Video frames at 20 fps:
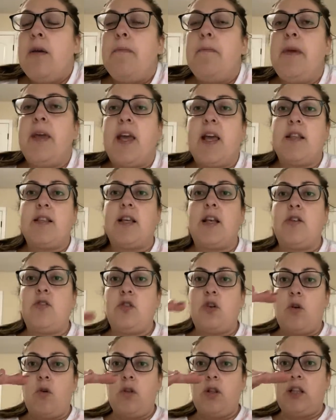because I
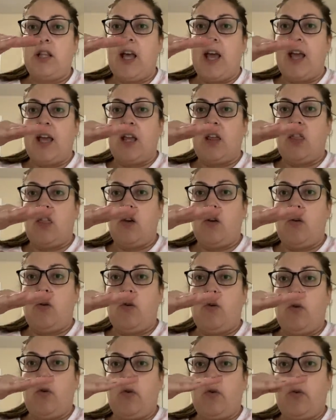don't like the
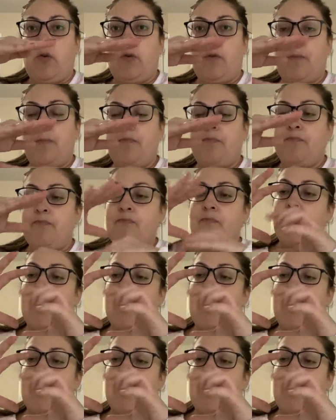whole